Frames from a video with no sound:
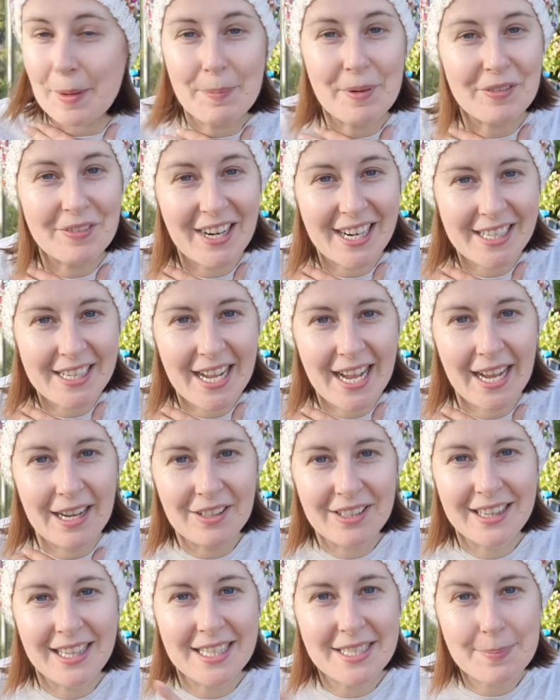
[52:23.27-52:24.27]
But right
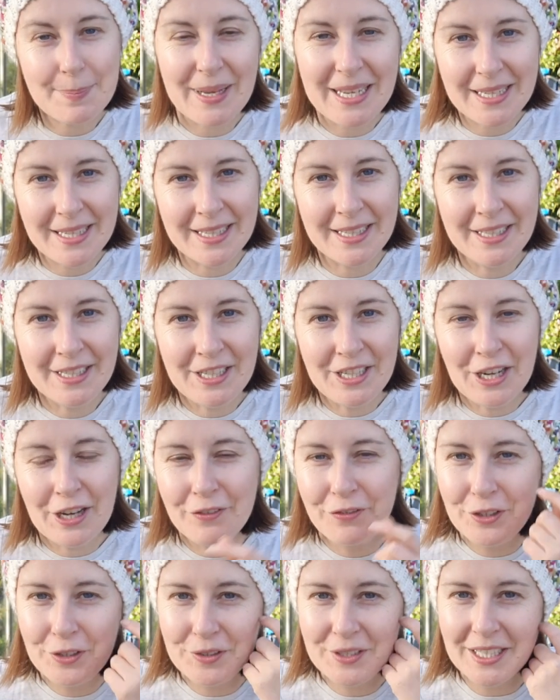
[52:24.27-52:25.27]
now, let's pick
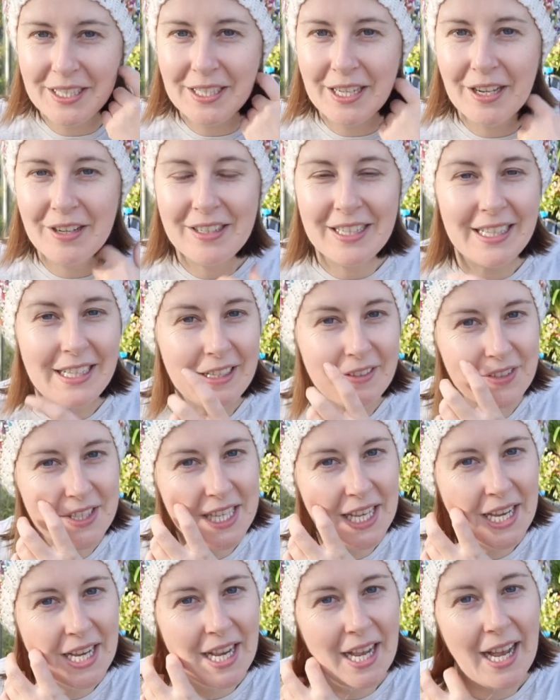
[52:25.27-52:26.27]
a few ginkgo
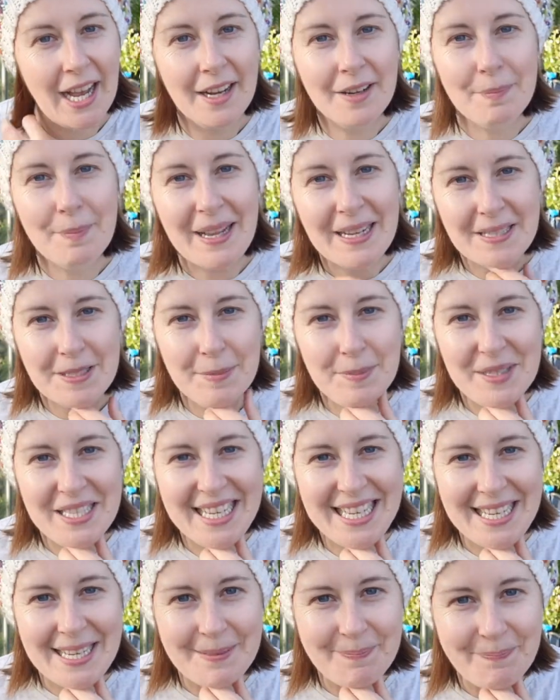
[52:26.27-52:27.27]
leaves and make some
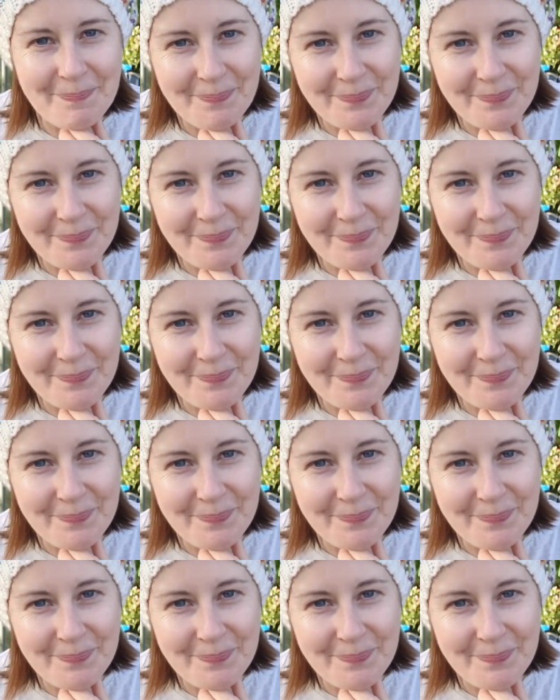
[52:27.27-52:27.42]
tea.